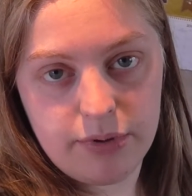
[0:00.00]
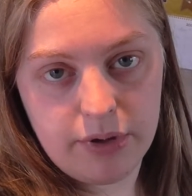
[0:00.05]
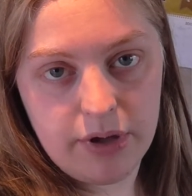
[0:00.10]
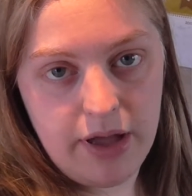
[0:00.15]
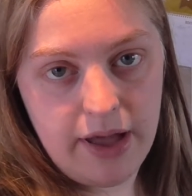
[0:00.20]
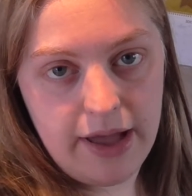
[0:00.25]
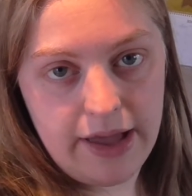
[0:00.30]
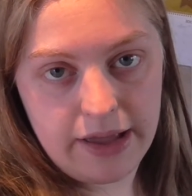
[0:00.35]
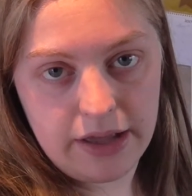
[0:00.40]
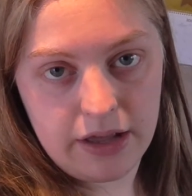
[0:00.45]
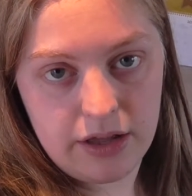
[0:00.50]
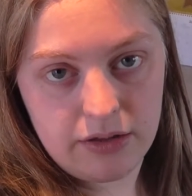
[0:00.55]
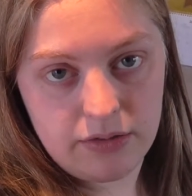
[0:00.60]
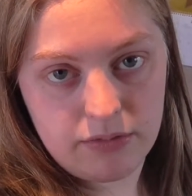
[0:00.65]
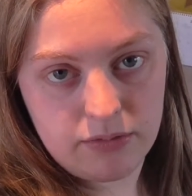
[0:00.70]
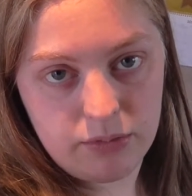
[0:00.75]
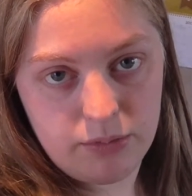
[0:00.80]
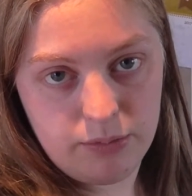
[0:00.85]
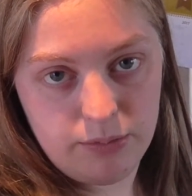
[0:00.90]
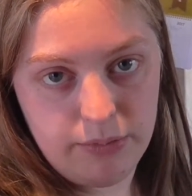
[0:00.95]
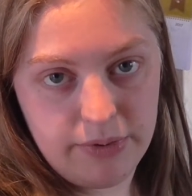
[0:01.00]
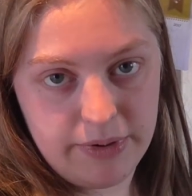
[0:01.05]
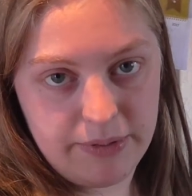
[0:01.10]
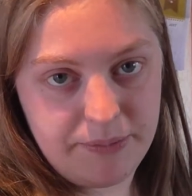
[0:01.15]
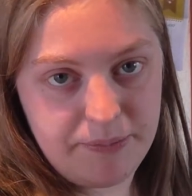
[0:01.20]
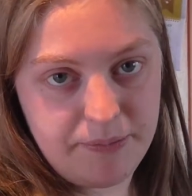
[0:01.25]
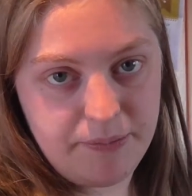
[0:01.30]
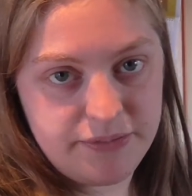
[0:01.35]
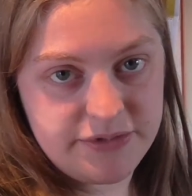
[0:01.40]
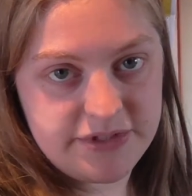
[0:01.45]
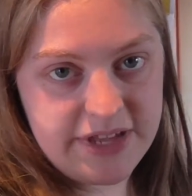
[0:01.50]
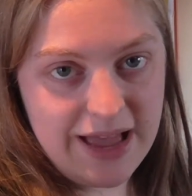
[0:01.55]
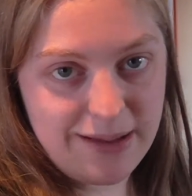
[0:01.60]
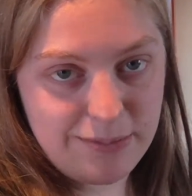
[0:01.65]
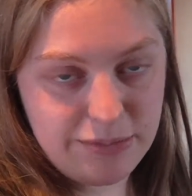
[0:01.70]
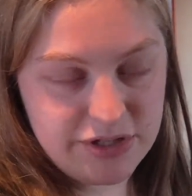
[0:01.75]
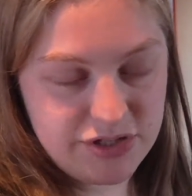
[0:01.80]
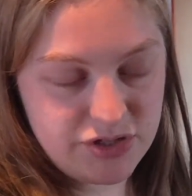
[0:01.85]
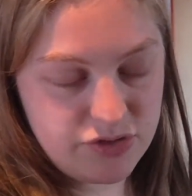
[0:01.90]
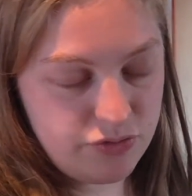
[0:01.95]
but my
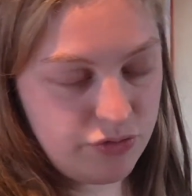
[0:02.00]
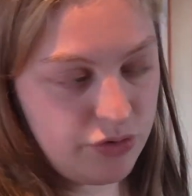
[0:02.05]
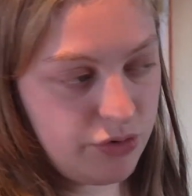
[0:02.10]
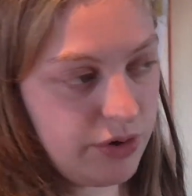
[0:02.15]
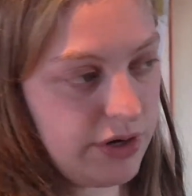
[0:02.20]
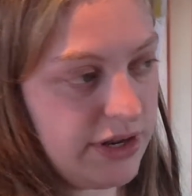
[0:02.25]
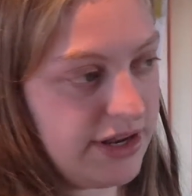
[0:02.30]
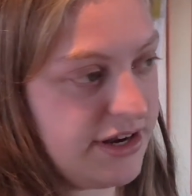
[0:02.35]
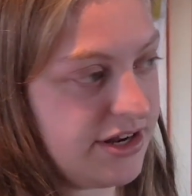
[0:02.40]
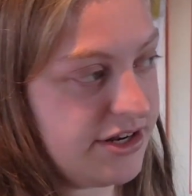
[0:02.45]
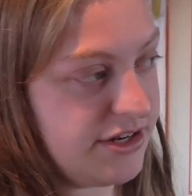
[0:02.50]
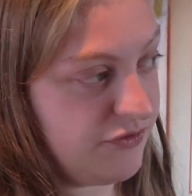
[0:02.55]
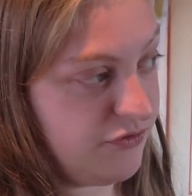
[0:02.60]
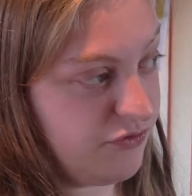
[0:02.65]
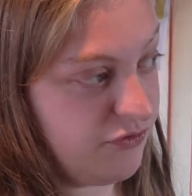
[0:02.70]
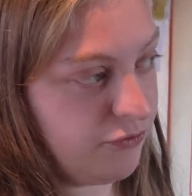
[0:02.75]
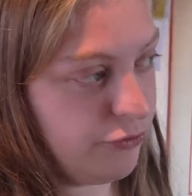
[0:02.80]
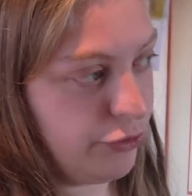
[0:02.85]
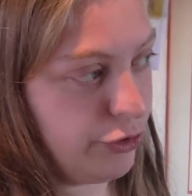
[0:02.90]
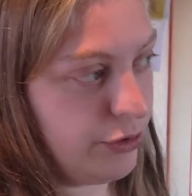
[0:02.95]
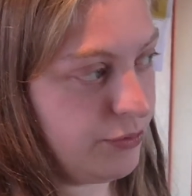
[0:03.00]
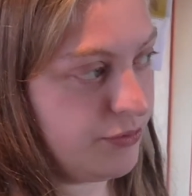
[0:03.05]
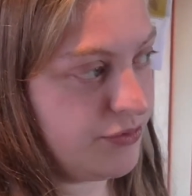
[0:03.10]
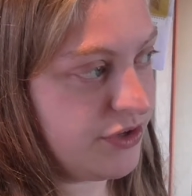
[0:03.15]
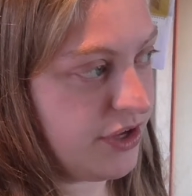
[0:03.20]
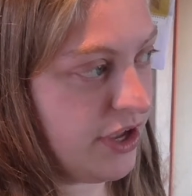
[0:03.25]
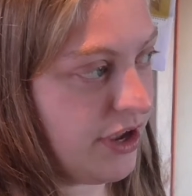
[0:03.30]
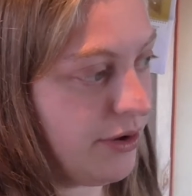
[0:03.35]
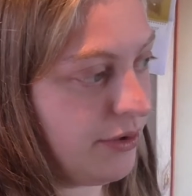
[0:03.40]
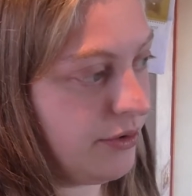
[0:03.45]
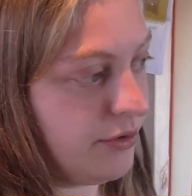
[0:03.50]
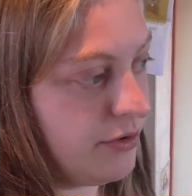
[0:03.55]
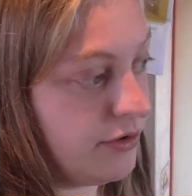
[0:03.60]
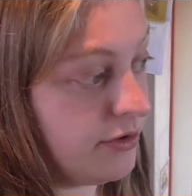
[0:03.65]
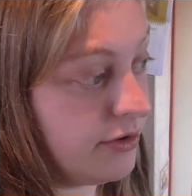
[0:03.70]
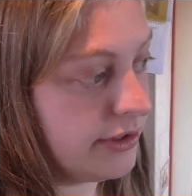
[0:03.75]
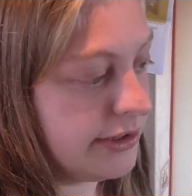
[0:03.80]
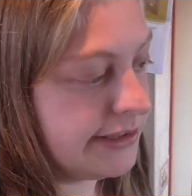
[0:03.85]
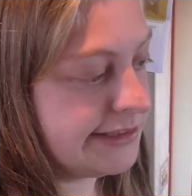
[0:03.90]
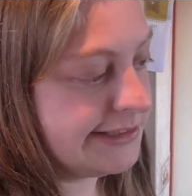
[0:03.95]
tablets are all in a different room, so
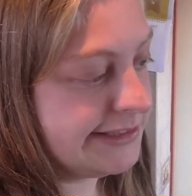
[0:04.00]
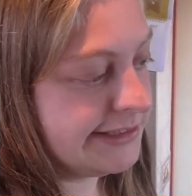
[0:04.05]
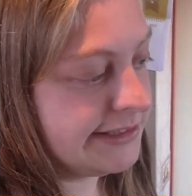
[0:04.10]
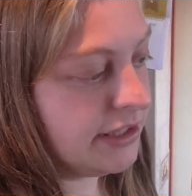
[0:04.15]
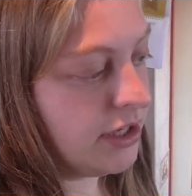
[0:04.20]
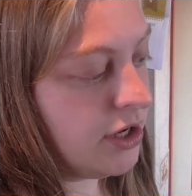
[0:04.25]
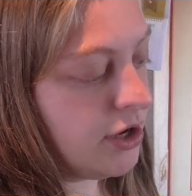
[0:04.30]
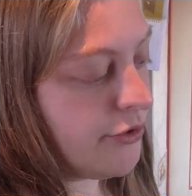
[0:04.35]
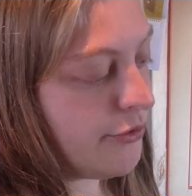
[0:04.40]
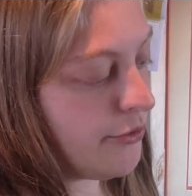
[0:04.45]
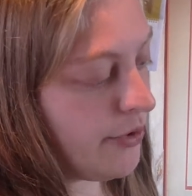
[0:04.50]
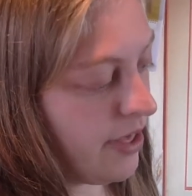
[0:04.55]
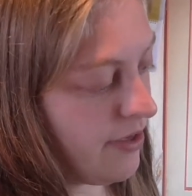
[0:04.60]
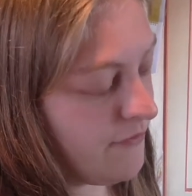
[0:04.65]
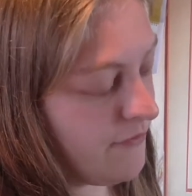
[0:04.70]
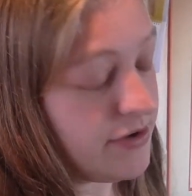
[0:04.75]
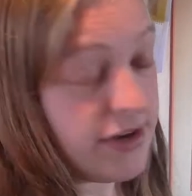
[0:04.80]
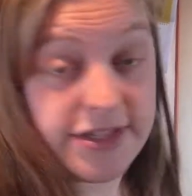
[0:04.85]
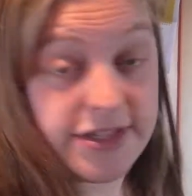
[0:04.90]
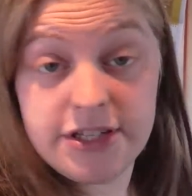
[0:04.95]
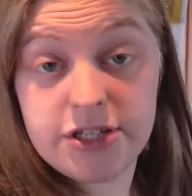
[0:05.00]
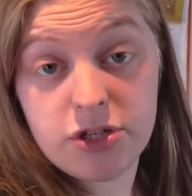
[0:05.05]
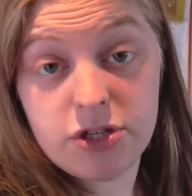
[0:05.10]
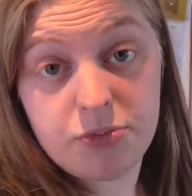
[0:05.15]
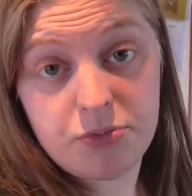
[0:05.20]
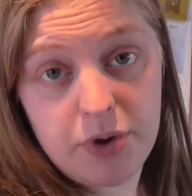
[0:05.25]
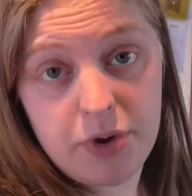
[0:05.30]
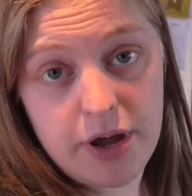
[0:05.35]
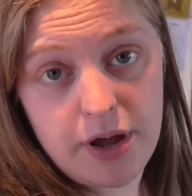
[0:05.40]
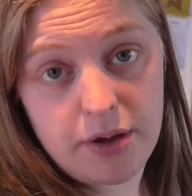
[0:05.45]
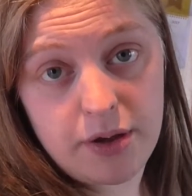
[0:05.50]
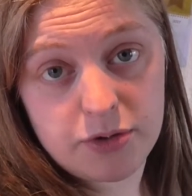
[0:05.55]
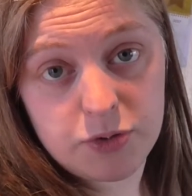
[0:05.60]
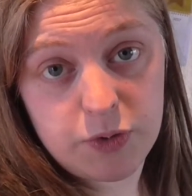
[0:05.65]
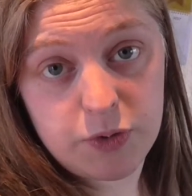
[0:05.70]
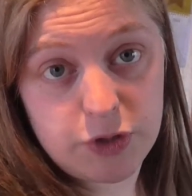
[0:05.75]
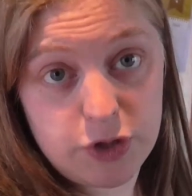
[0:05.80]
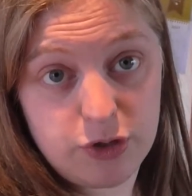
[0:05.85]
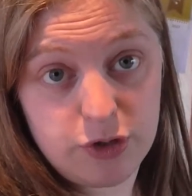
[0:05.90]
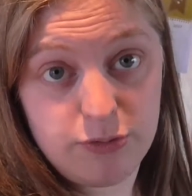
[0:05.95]
waiting for Lizzie to come round.
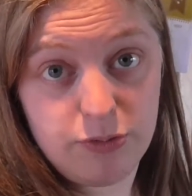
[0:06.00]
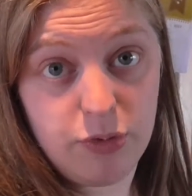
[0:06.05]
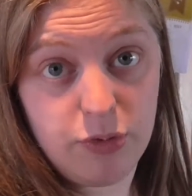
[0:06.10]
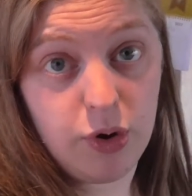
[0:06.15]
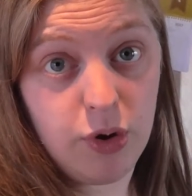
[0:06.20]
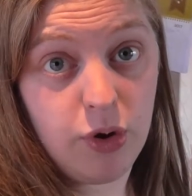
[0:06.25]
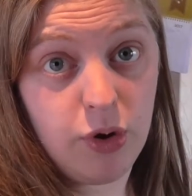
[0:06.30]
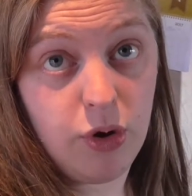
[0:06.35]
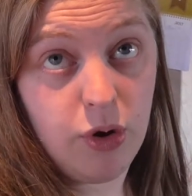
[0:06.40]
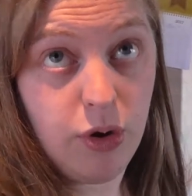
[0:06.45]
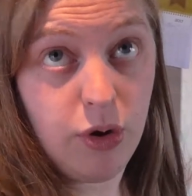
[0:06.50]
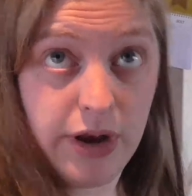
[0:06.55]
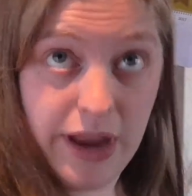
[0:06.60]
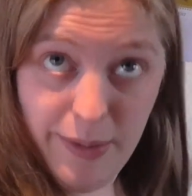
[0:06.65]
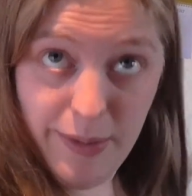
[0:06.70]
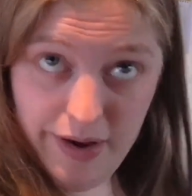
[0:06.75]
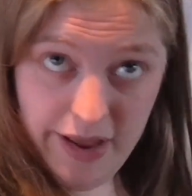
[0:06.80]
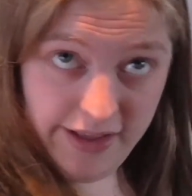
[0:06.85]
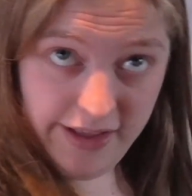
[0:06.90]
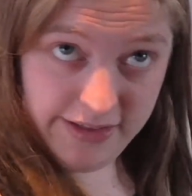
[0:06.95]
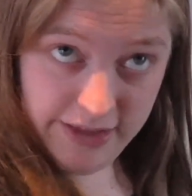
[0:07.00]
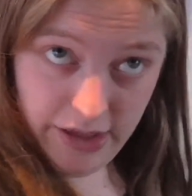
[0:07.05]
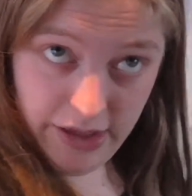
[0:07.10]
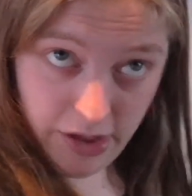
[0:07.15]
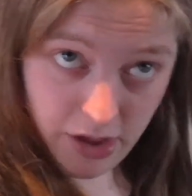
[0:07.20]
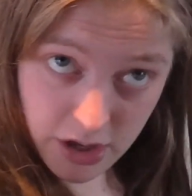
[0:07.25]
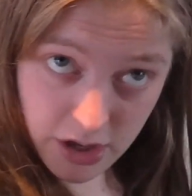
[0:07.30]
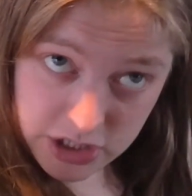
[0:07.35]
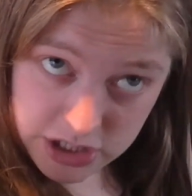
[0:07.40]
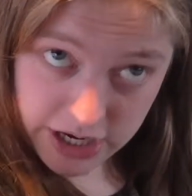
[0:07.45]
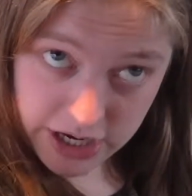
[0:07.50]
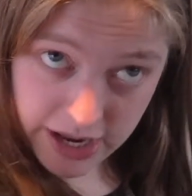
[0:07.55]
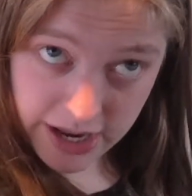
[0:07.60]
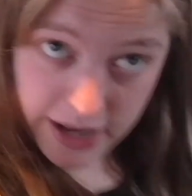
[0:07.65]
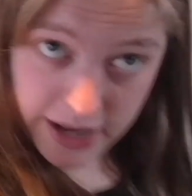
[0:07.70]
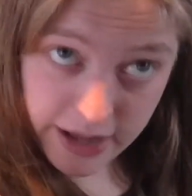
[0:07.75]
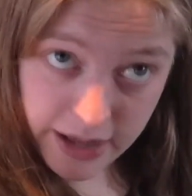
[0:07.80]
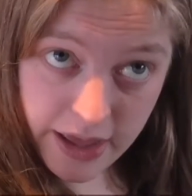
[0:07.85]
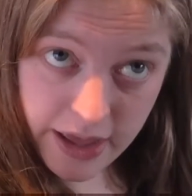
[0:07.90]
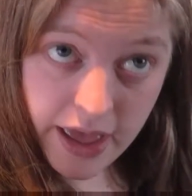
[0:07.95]
We're doing more laminating and
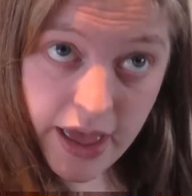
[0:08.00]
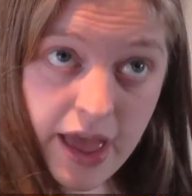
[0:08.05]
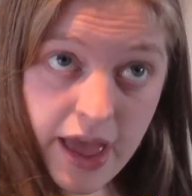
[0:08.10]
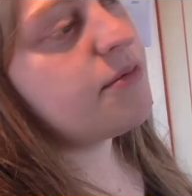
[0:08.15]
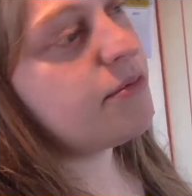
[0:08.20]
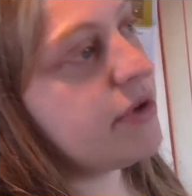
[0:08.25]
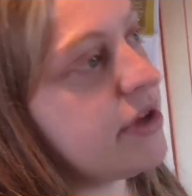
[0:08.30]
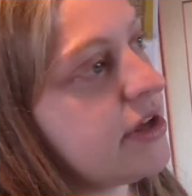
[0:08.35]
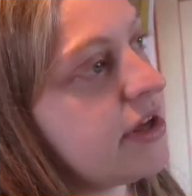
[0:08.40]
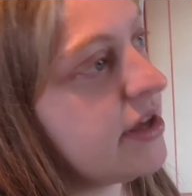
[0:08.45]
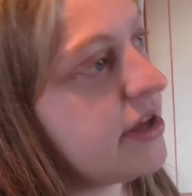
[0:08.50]
cutting, but